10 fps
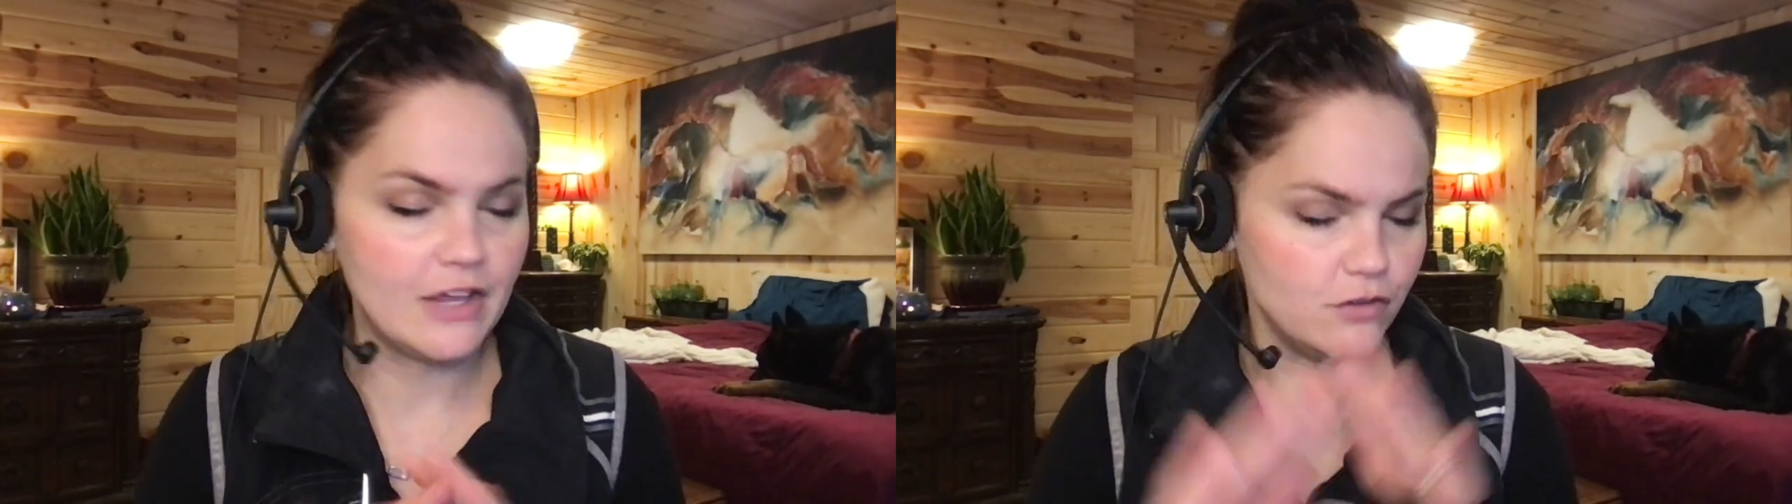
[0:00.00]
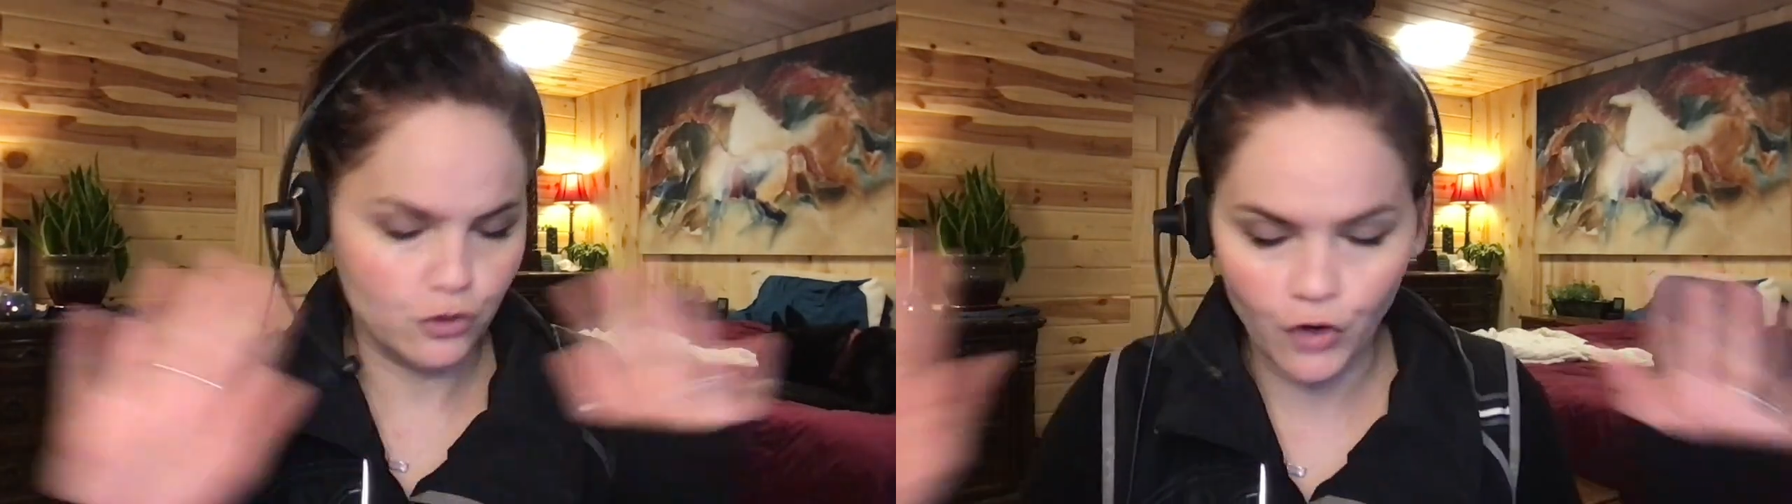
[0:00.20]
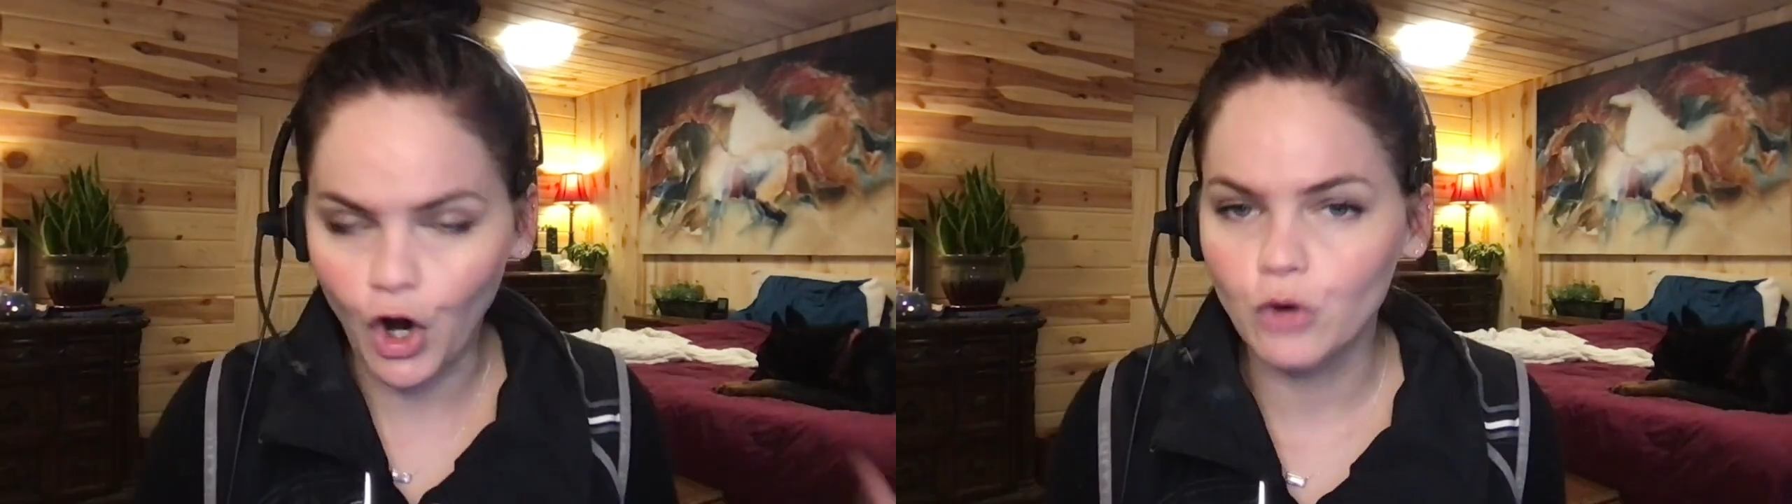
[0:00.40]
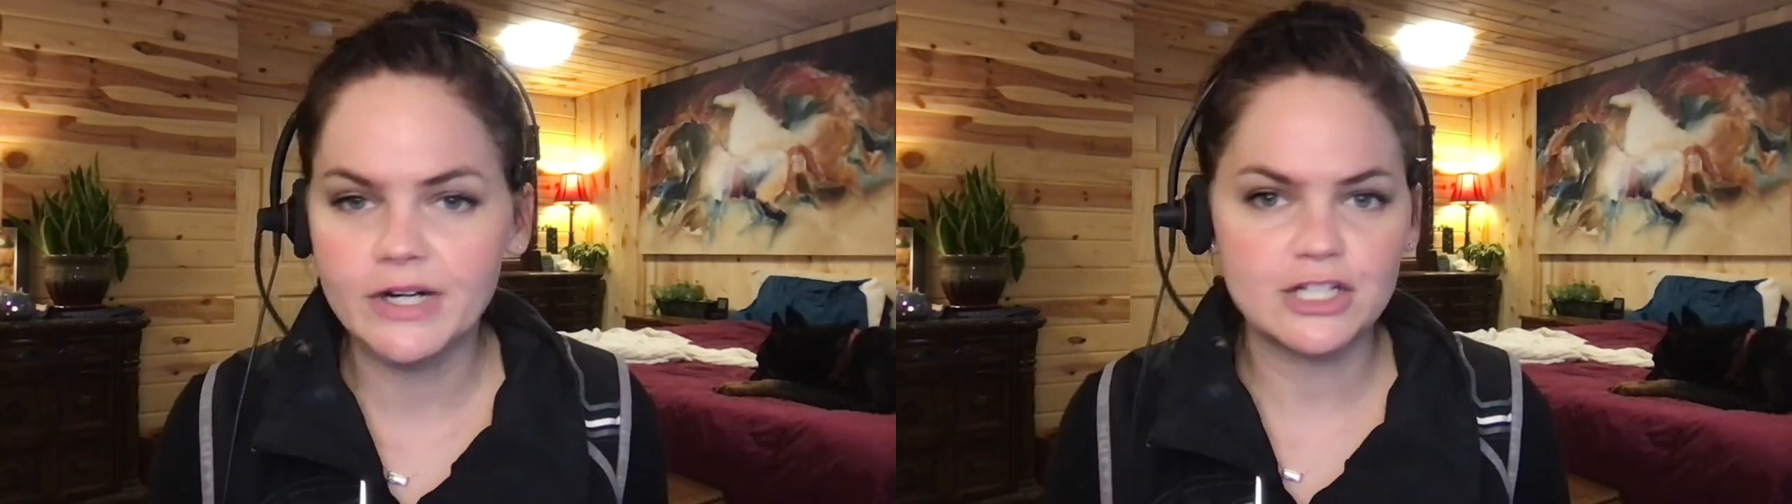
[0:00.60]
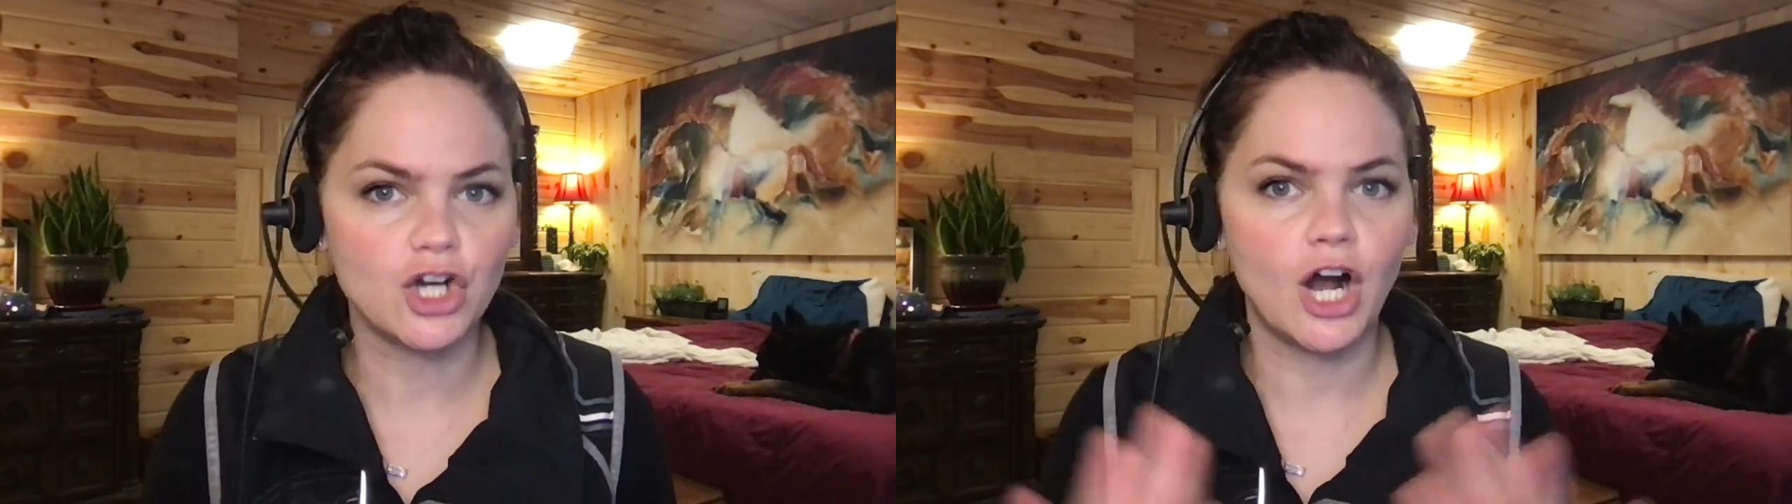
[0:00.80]
you've
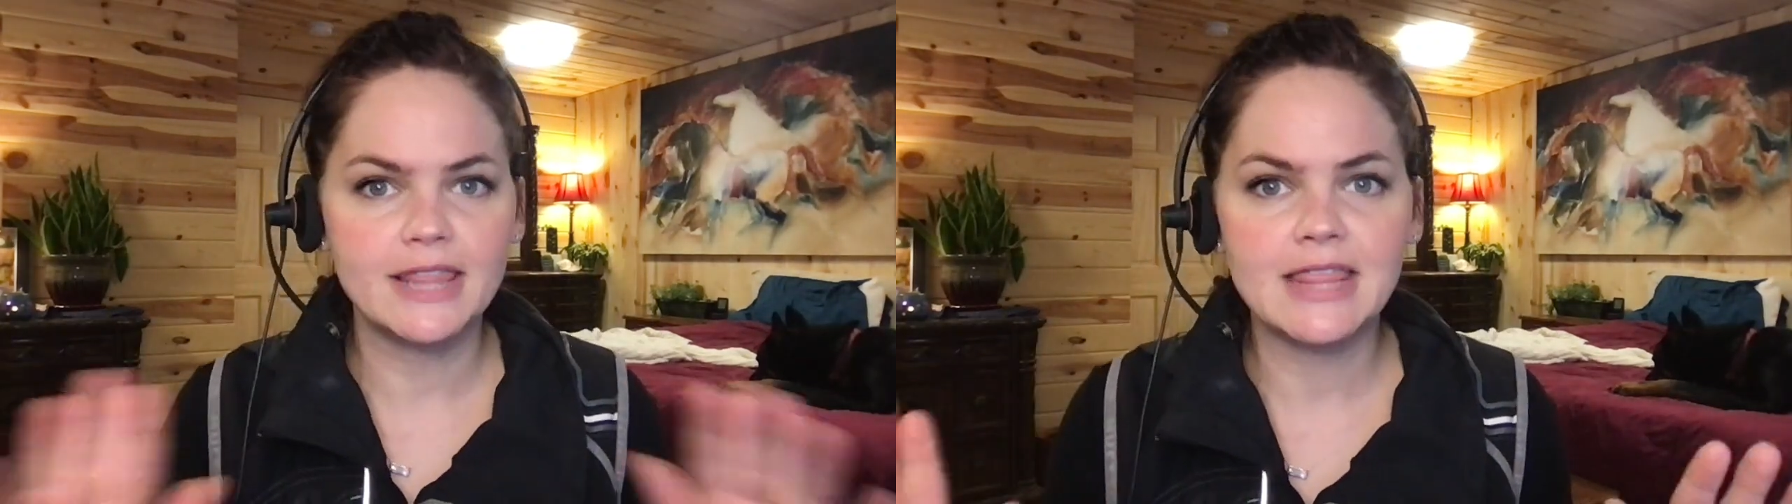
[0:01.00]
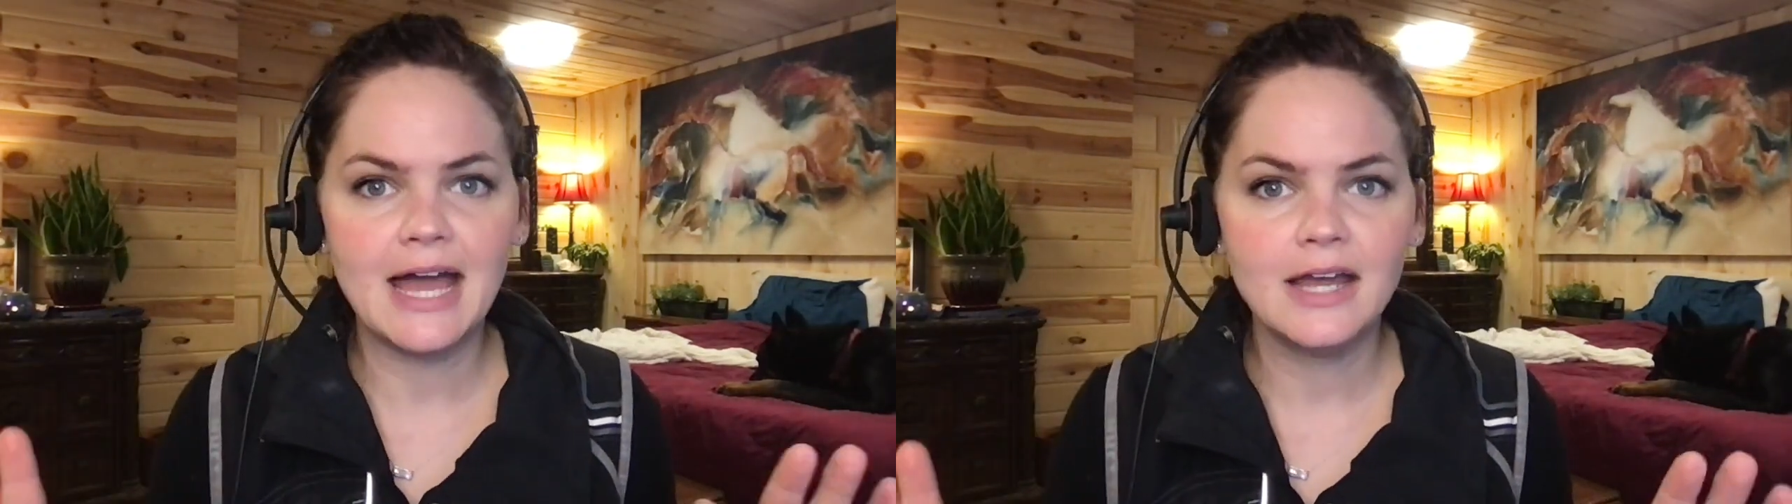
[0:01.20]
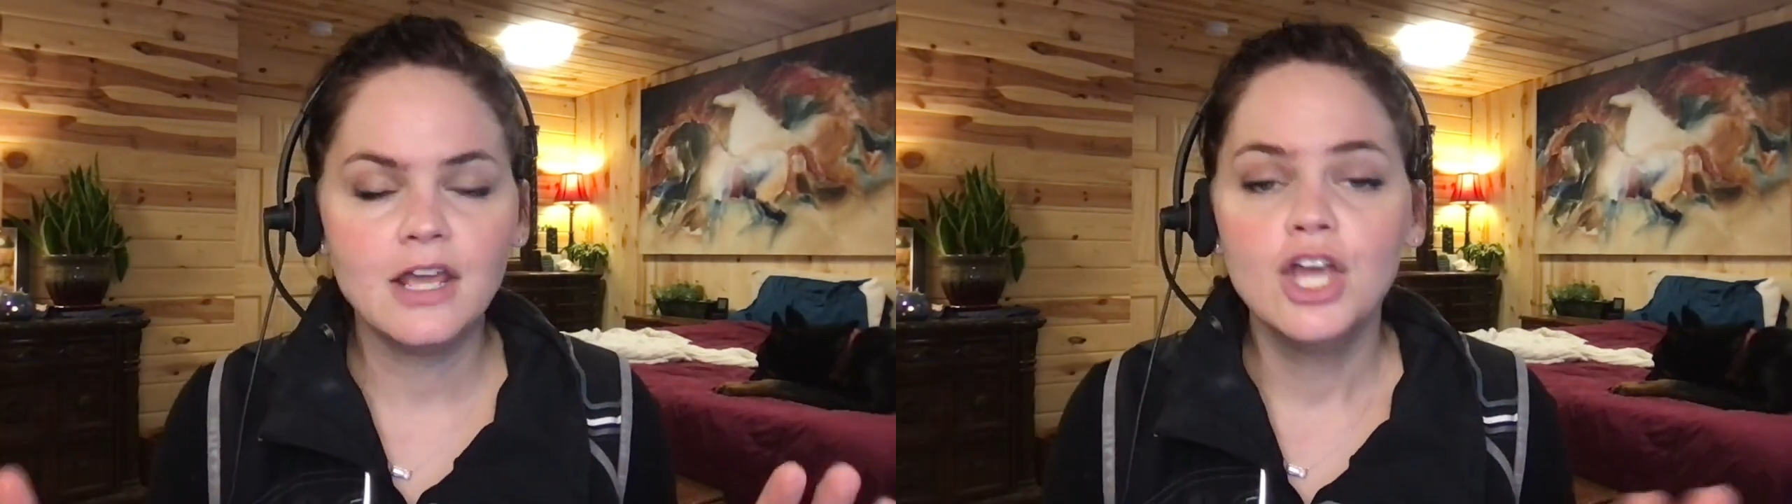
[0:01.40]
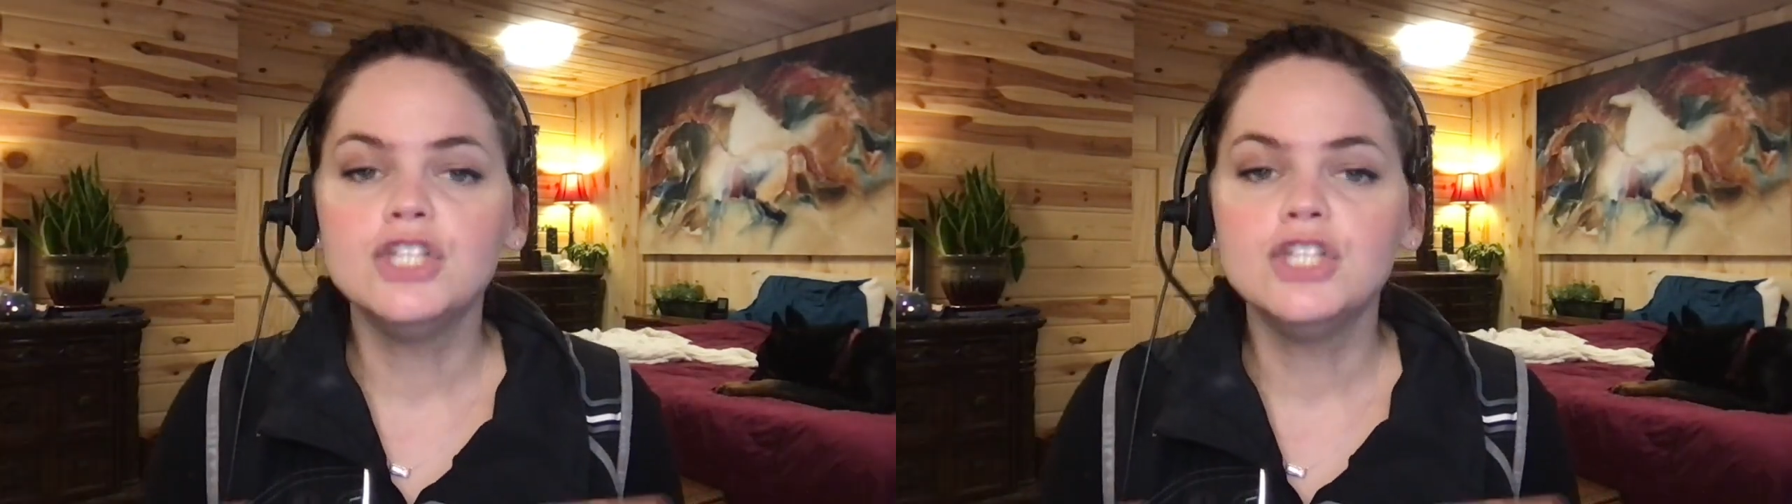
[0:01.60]
already taught that,